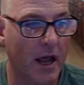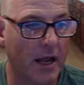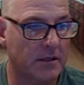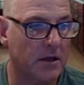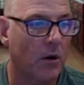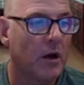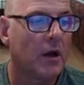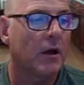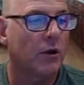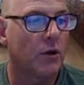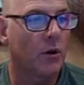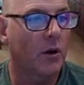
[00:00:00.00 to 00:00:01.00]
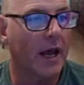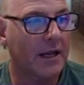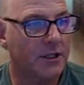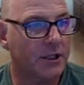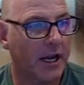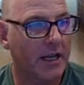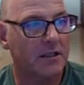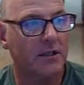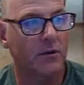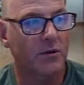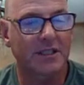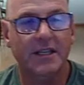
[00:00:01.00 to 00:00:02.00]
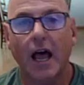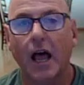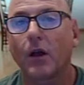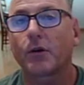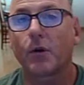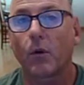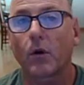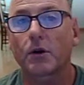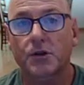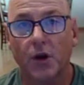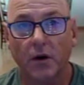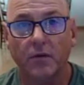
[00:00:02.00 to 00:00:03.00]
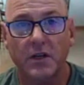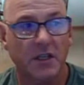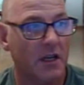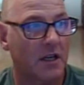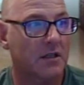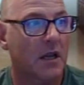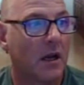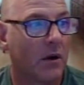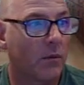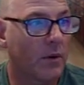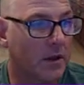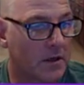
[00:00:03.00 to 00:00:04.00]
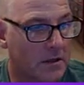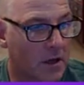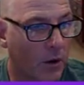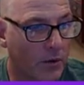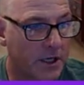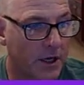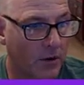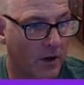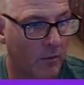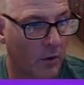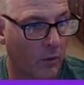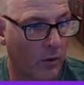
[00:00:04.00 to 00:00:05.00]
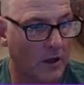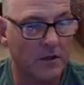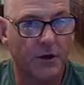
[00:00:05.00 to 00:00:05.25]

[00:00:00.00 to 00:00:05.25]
like. So you get a chance to sell your services with this O T O number one.